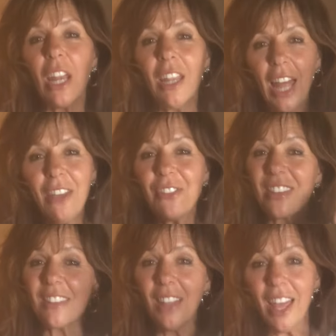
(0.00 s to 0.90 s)
Life
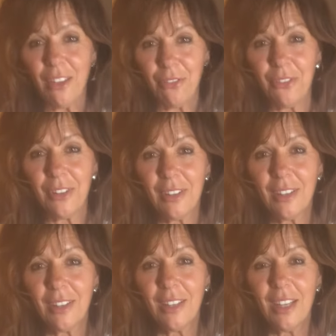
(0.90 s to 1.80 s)
is life.
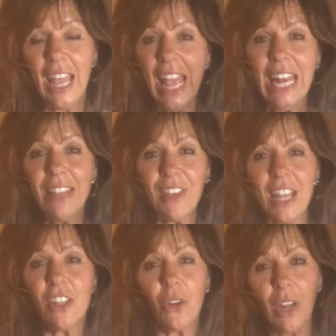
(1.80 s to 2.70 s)
Anything
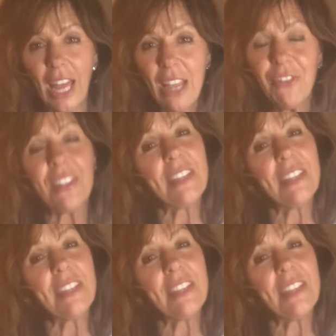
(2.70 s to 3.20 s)
in your life that